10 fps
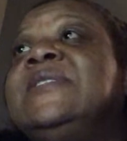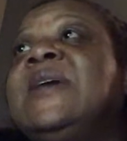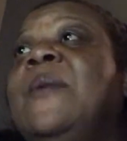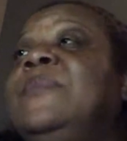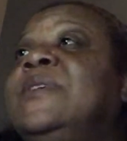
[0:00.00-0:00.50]

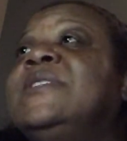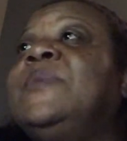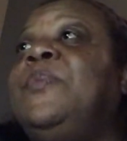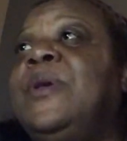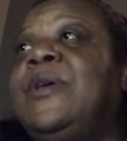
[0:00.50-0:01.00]
some
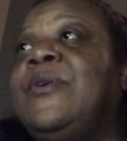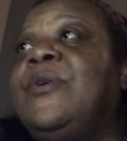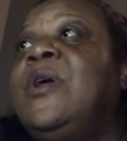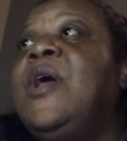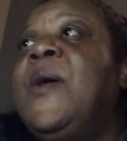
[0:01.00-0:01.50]

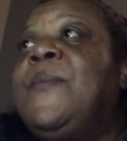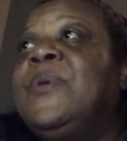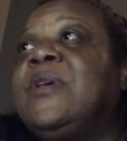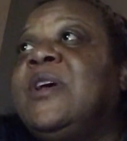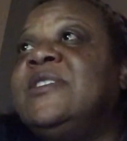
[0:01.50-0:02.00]
disappear
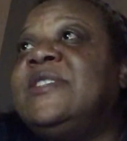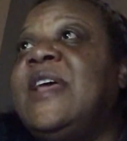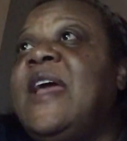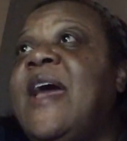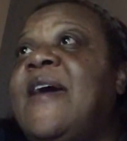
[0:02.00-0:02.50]
because
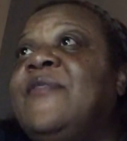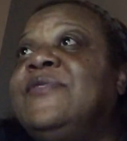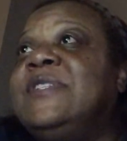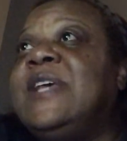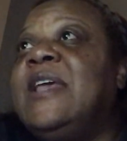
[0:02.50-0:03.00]
they have
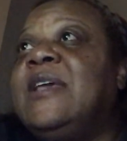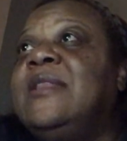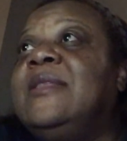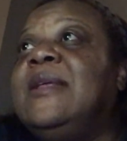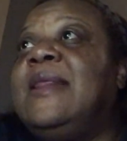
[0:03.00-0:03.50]

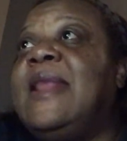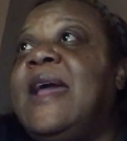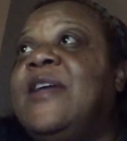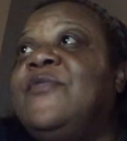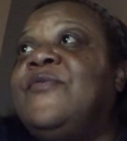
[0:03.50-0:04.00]
taken the
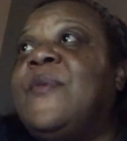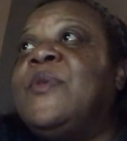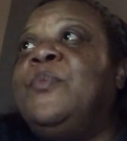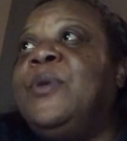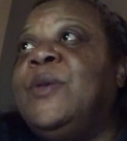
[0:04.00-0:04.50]
land from
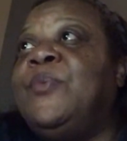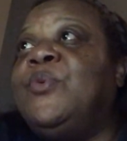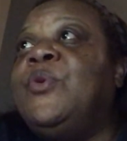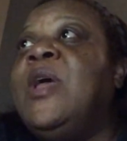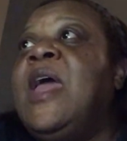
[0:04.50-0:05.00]
the
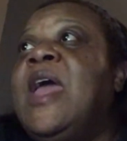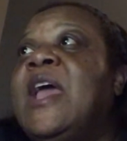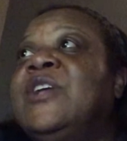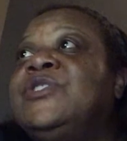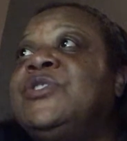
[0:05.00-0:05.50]
people
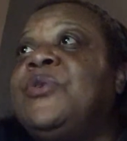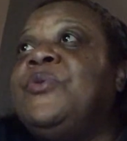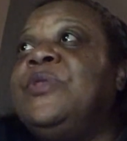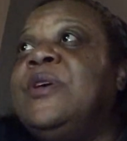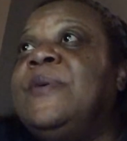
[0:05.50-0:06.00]
and
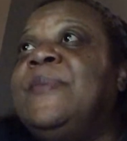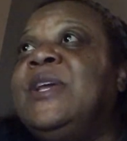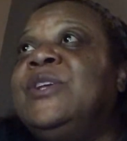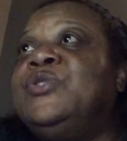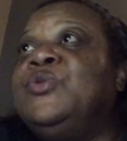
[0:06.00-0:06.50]
turned them
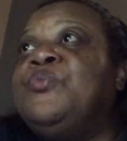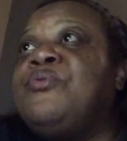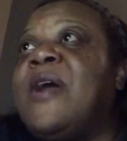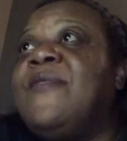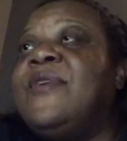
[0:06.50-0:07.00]
into
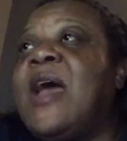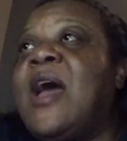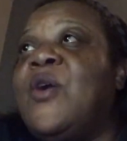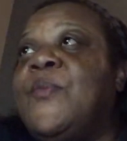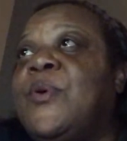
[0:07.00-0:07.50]
private
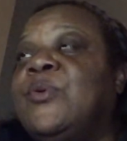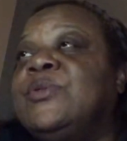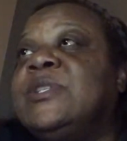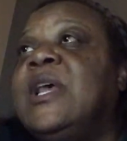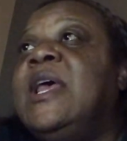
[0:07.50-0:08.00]

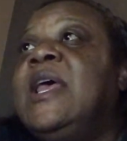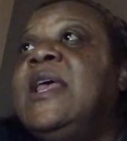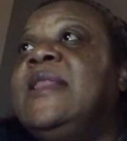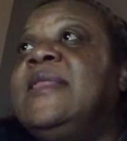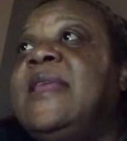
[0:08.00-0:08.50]
outposts.
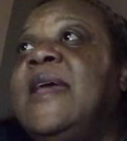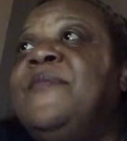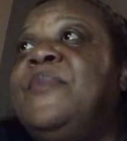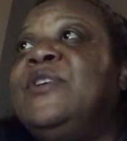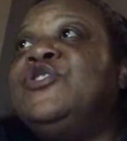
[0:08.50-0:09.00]

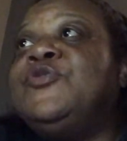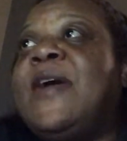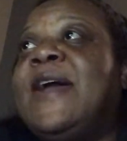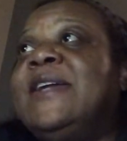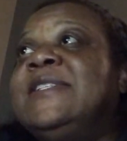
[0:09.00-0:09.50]
They've been
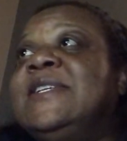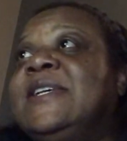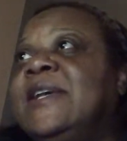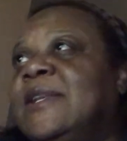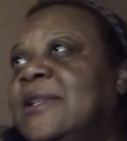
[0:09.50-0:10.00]
trying to
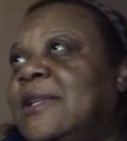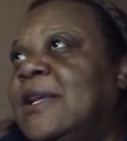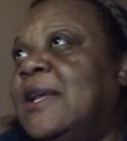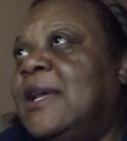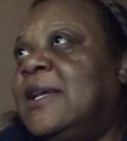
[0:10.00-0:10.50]
get
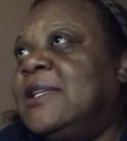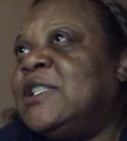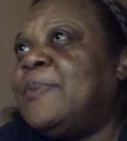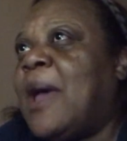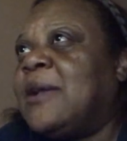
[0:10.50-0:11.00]

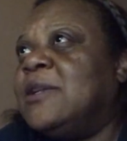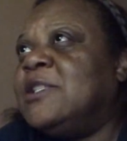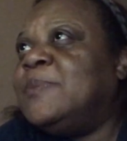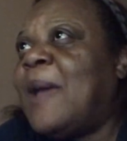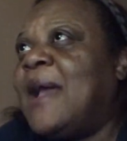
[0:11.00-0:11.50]

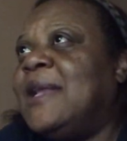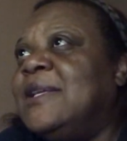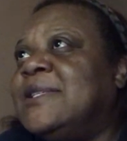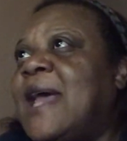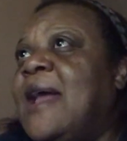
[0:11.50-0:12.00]

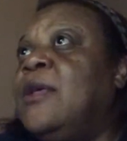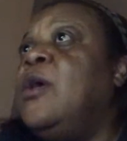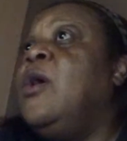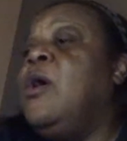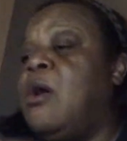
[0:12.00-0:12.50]
Spackless Island.
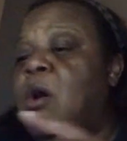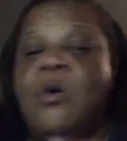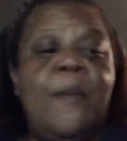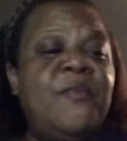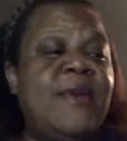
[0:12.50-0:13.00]
Oh,
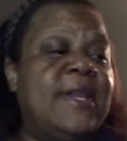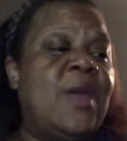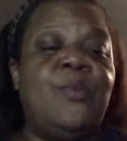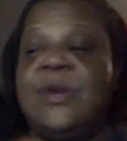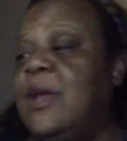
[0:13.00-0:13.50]
I'm gonna write
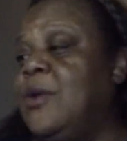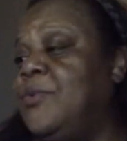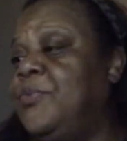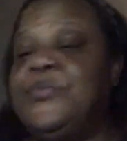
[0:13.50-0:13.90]
that one down.